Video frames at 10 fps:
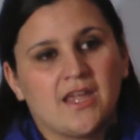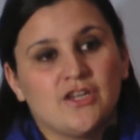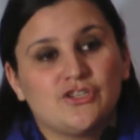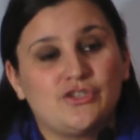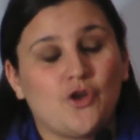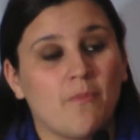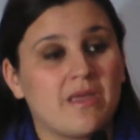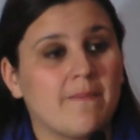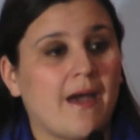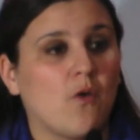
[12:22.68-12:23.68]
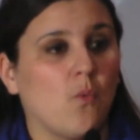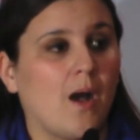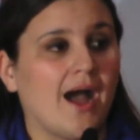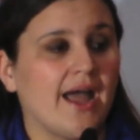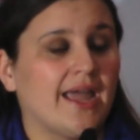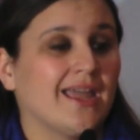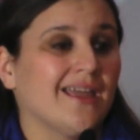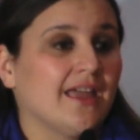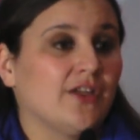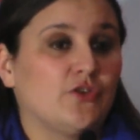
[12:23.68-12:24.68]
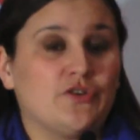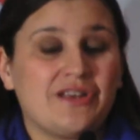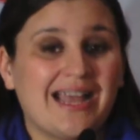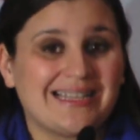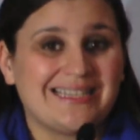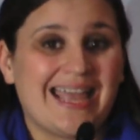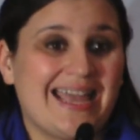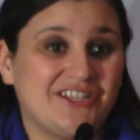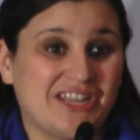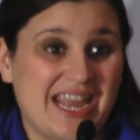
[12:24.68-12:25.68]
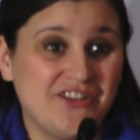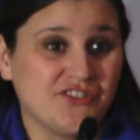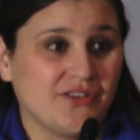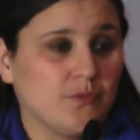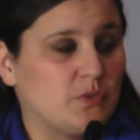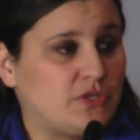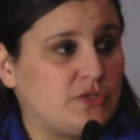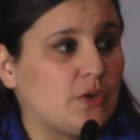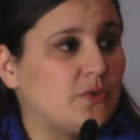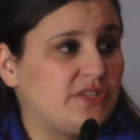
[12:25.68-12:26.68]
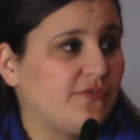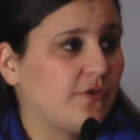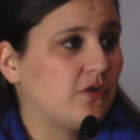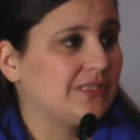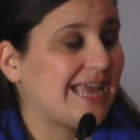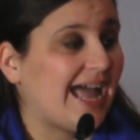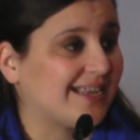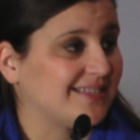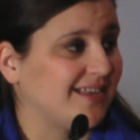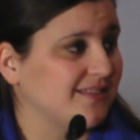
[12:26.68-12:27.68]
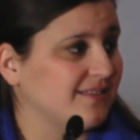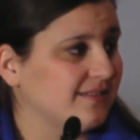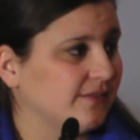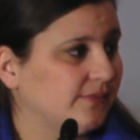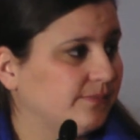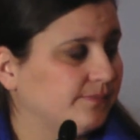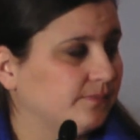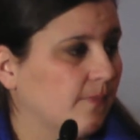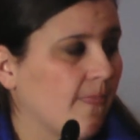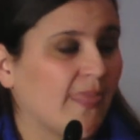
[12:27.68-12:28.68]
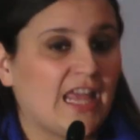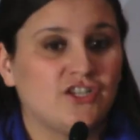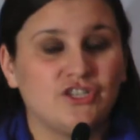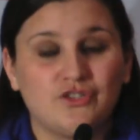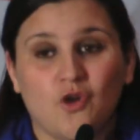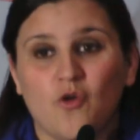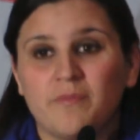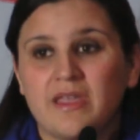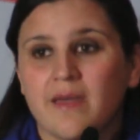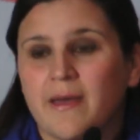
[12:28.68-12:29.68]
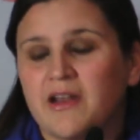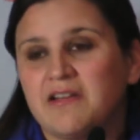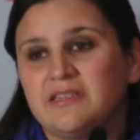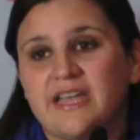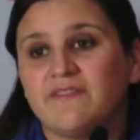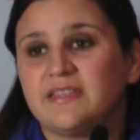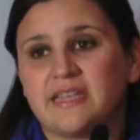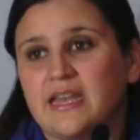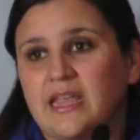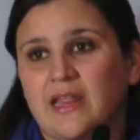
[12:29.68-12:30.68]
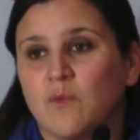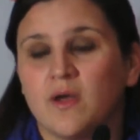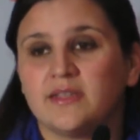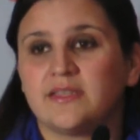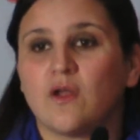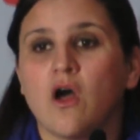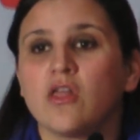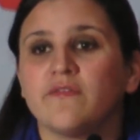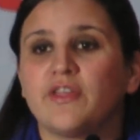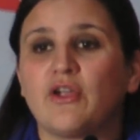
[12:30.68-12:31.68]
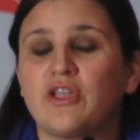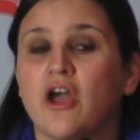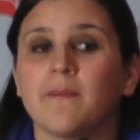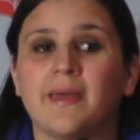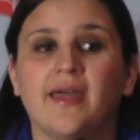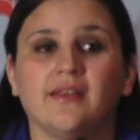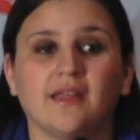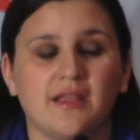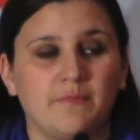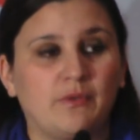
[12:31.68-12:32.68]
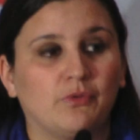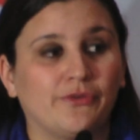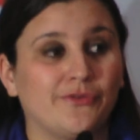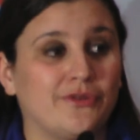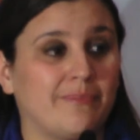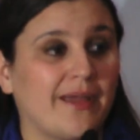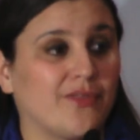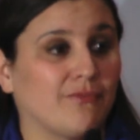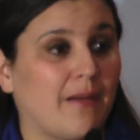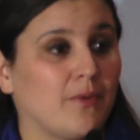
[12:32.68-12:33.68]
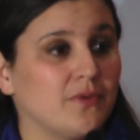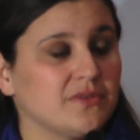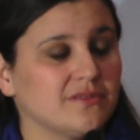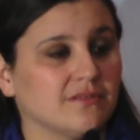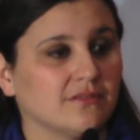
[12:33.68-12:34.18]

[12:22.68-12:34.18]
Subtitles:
She told me about why good education was so difficult to access. She told me about how devastating it was that all of their young men had been recruited by the rebels,